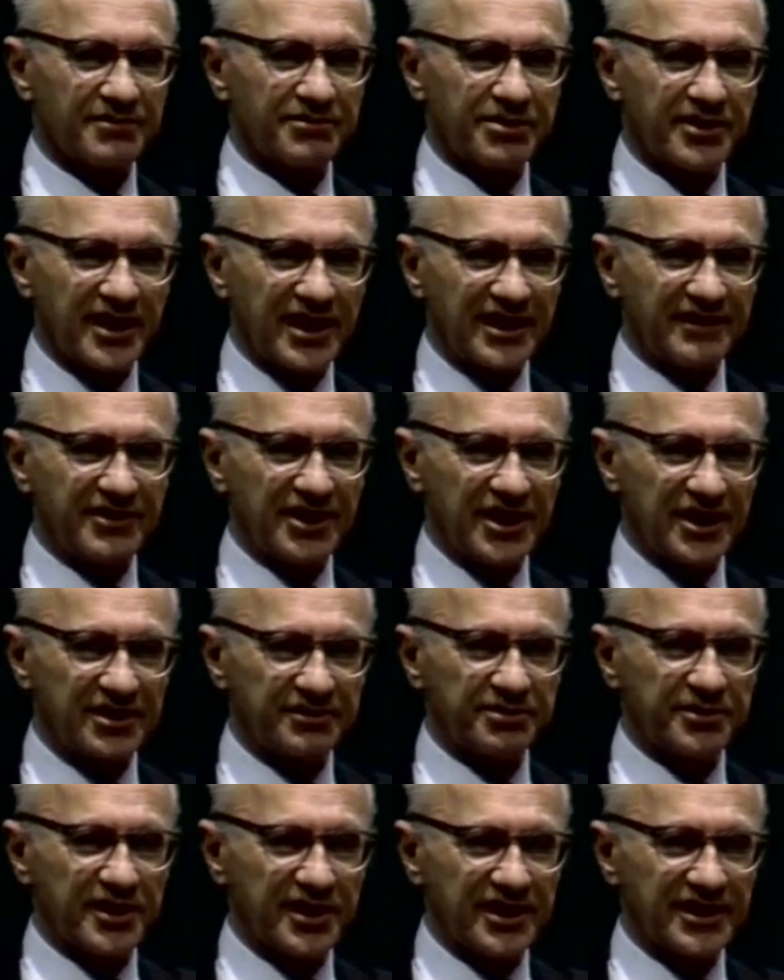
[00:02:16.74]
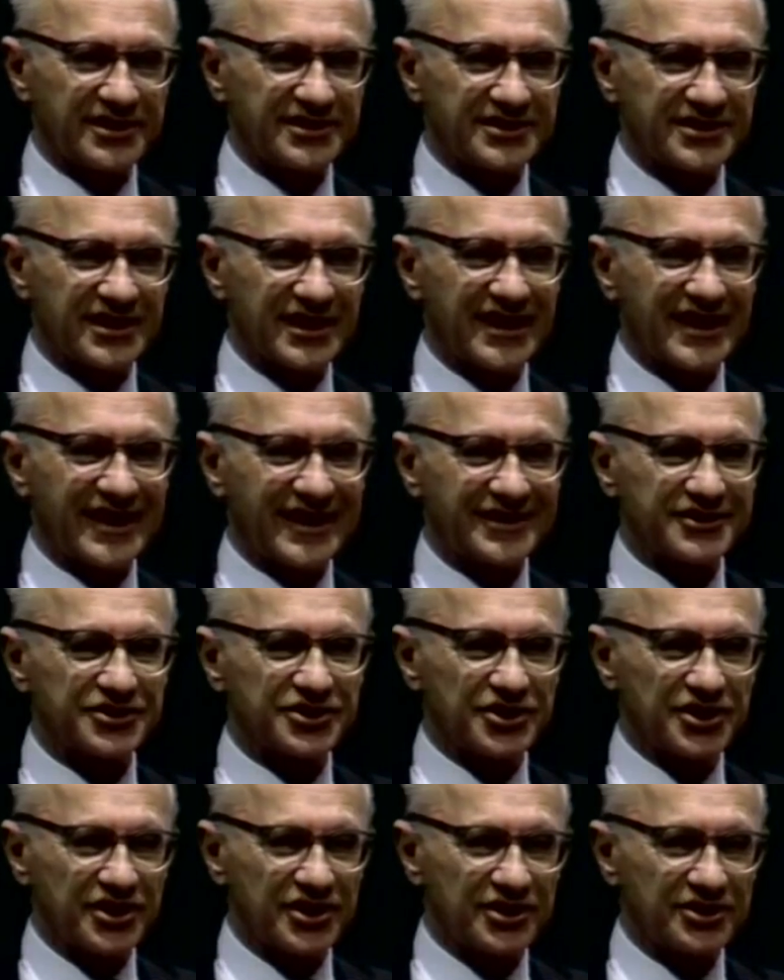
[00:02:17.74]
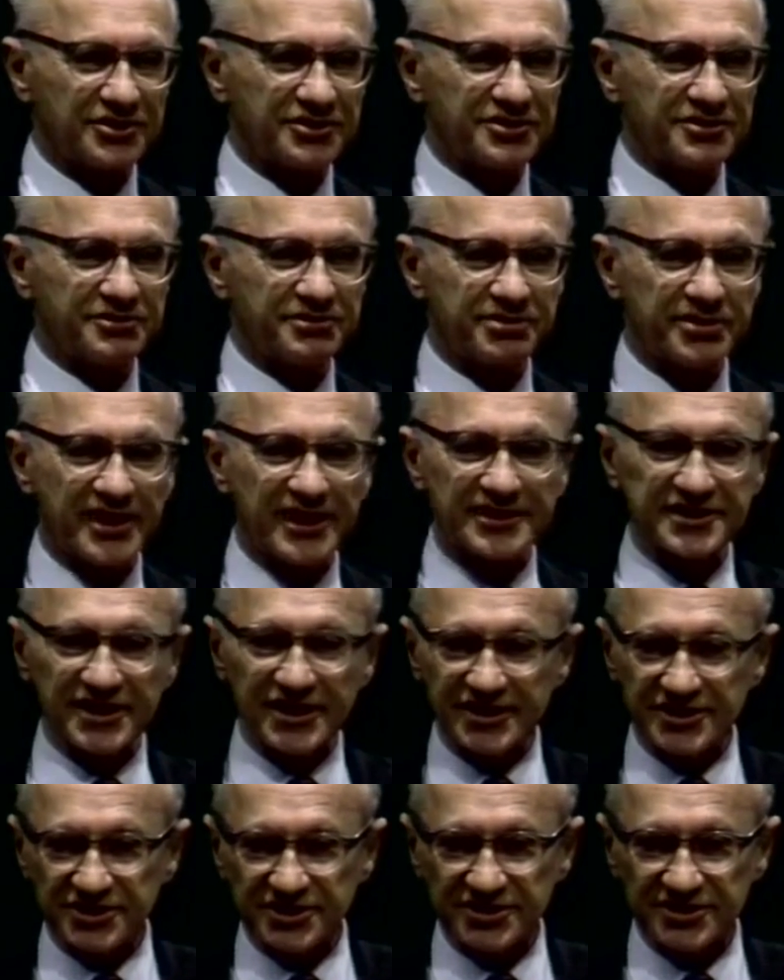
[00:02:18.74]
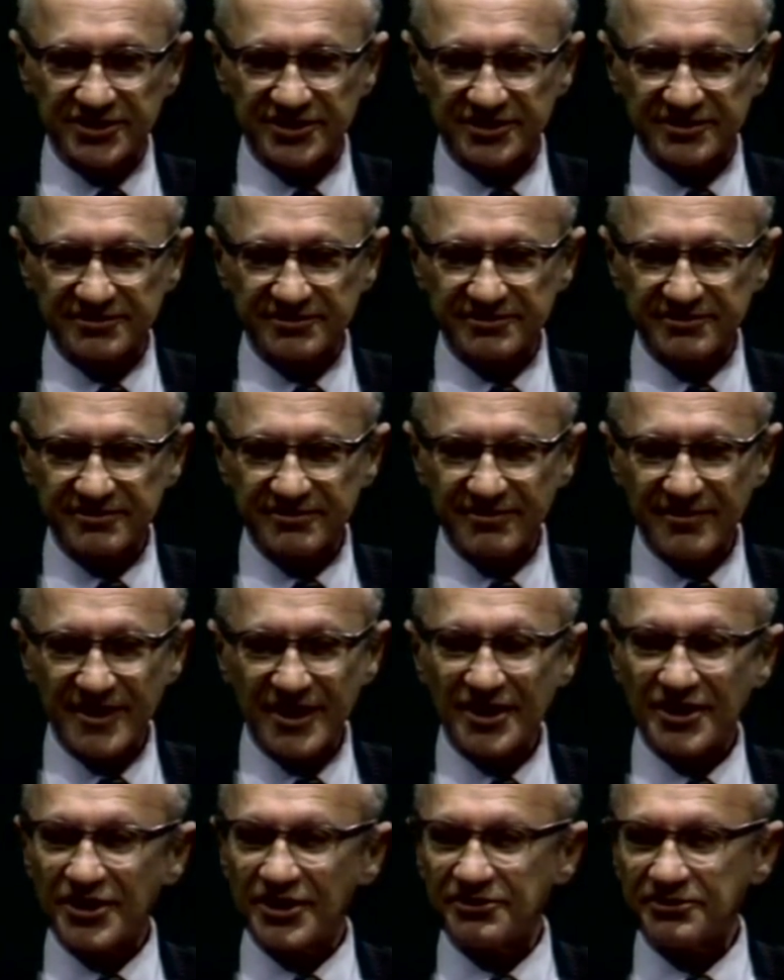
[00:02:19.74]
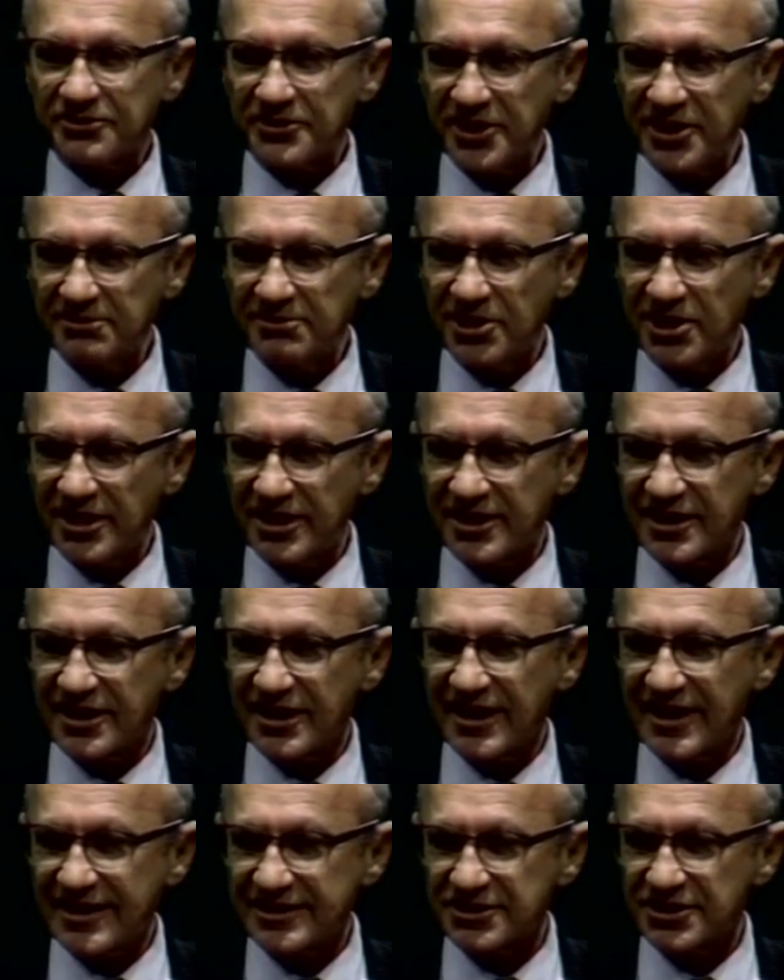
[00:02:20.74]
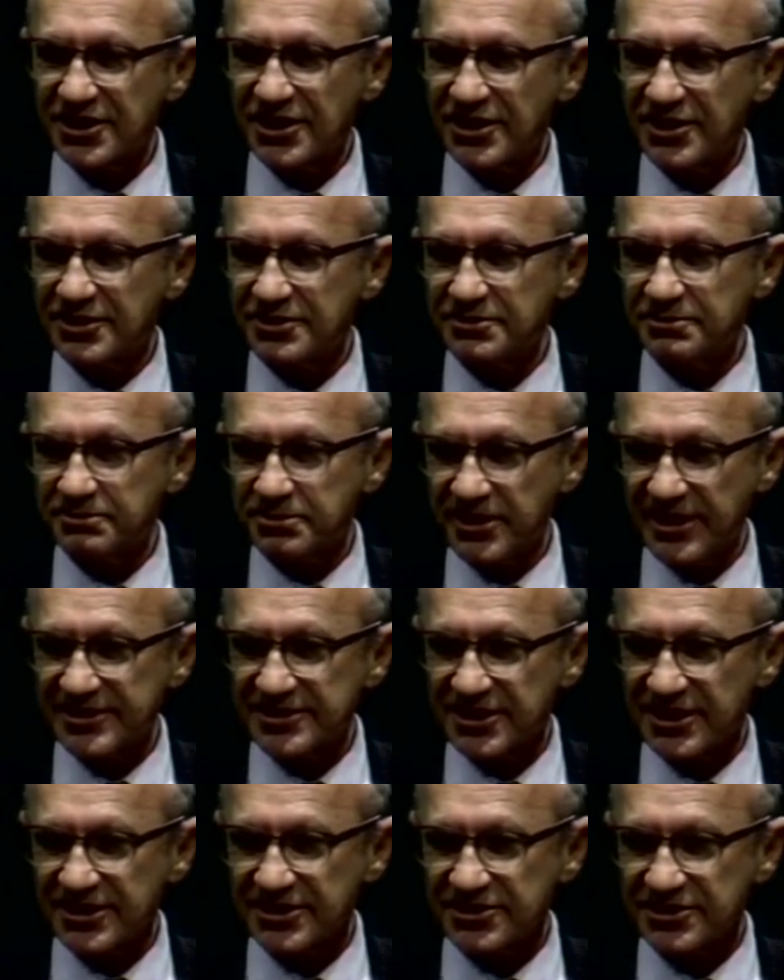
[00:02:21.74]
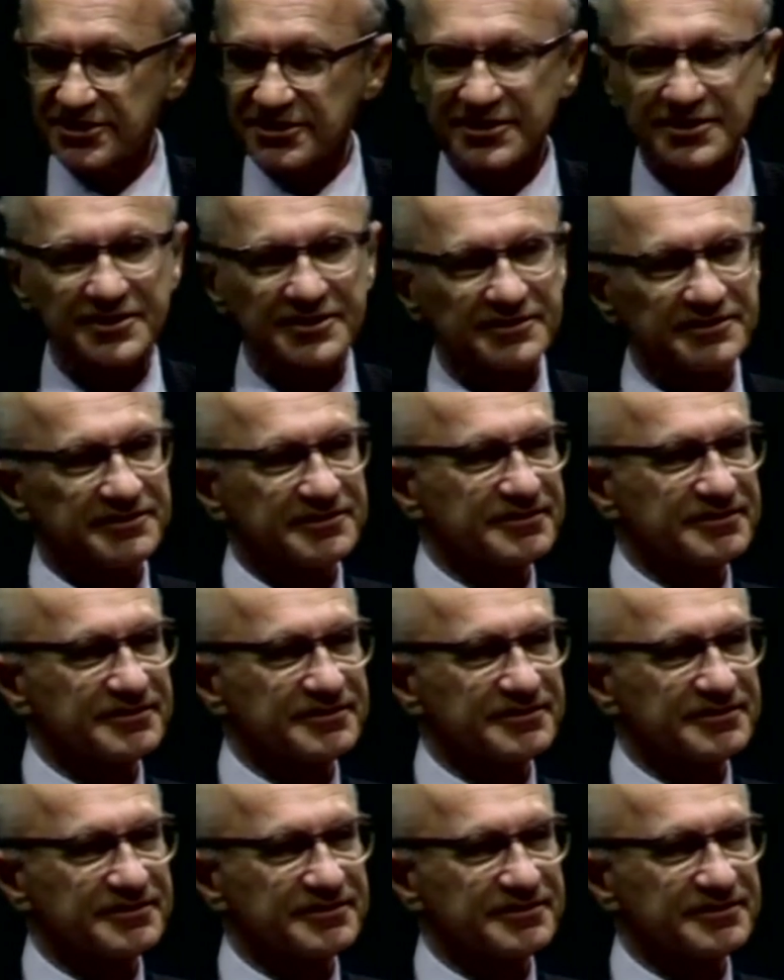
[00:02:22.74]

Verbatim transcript: Private enterprise has no press agents. The free market has no press agents.